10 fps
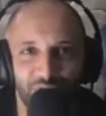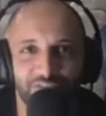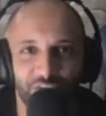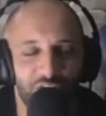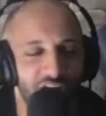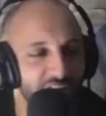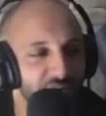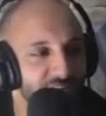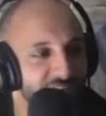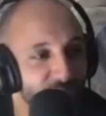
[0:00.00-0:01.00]
one for you, Ara.
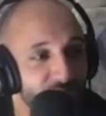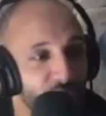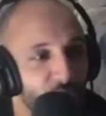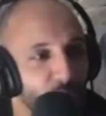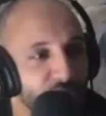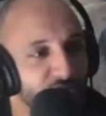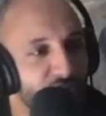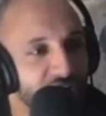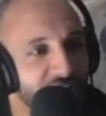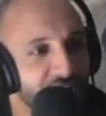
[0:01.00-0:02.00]
You like this one. Would you
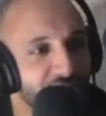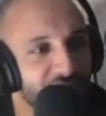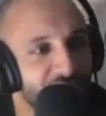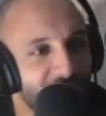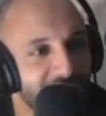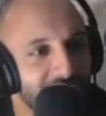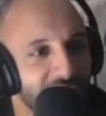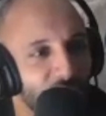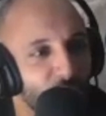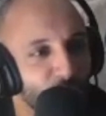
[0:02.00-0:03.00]
rather fight
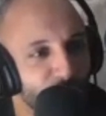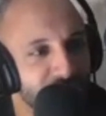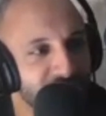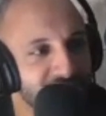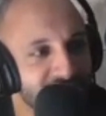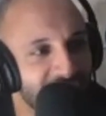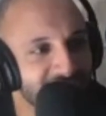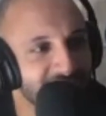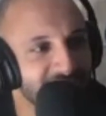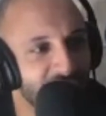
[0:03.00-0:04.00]
a
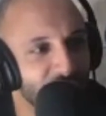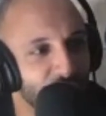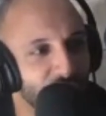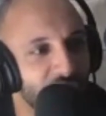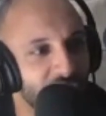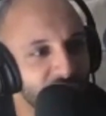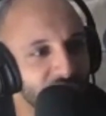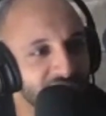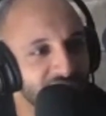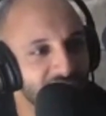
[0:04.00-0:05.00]
horse-sized duck or
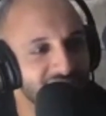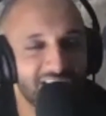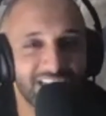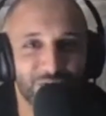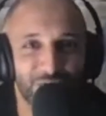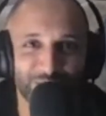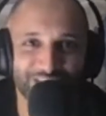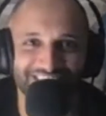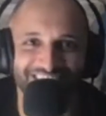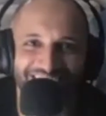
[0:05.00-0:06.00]
100 duck-sized
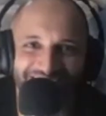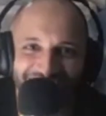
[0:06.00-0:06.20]
horses?